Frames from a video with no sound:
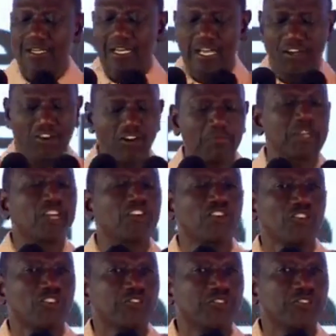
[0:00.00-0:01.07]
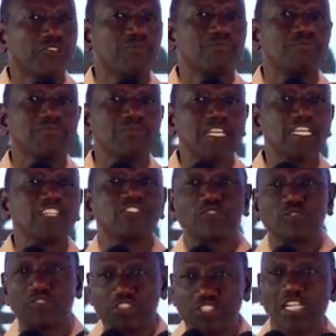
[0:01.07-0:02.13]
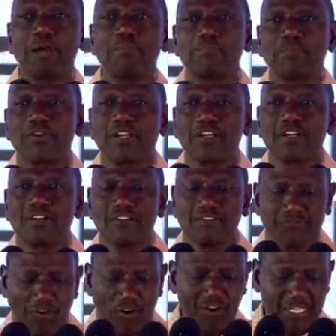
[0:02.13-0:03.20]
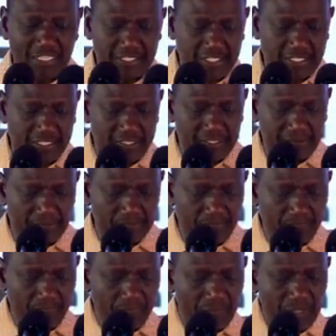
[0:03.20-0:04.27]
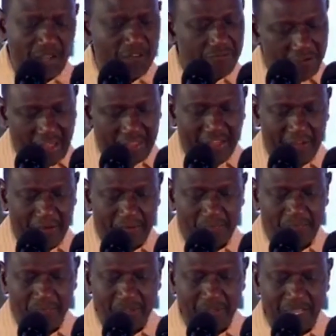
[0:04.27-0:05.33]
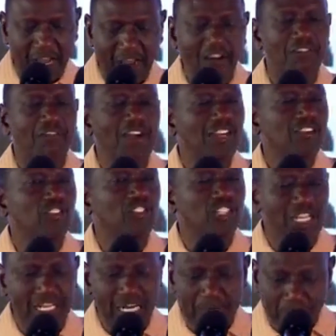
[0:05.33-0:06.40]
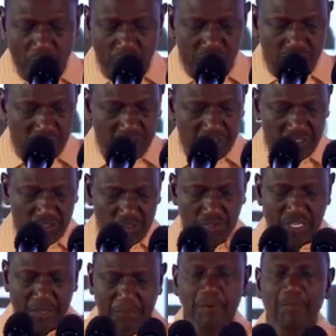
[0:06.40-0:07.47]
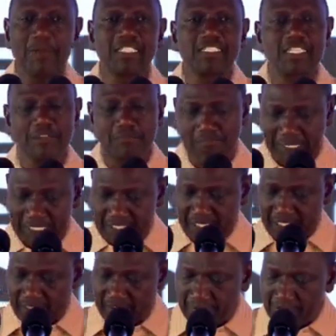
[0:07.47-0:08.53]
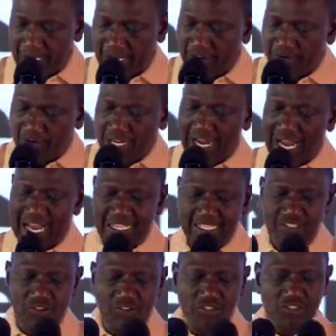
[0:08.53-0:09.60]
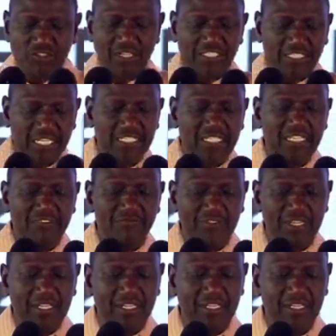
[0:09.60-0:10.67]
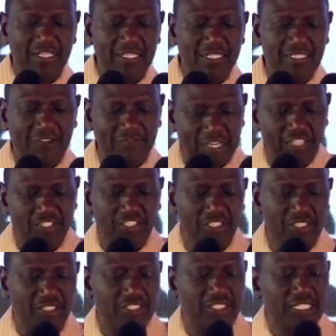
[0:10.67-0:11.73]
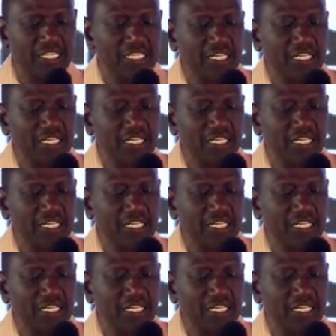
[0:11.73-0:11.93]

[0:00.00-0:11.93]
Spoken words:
economic growth into sharp focus. Further, our value chain approach to implementing better relies on strategic interventions